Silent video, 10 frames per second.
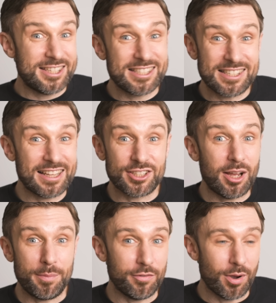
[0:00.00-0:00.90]
is an
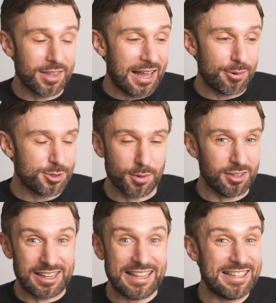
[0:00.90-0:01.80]
example of where the language model
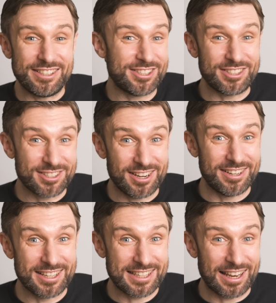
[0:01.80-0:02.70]
clearly just doesn't
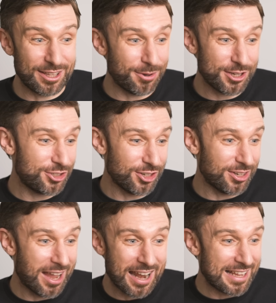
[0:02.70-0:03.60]
understand the question
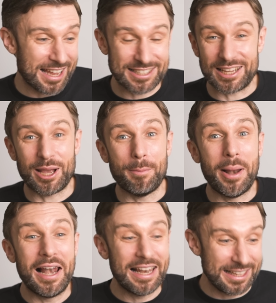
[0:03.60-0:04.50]
and it gets it
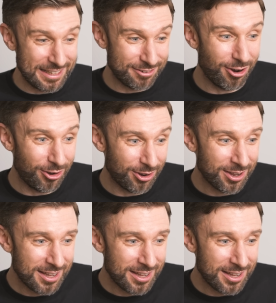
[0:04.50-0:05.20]
completely wrong.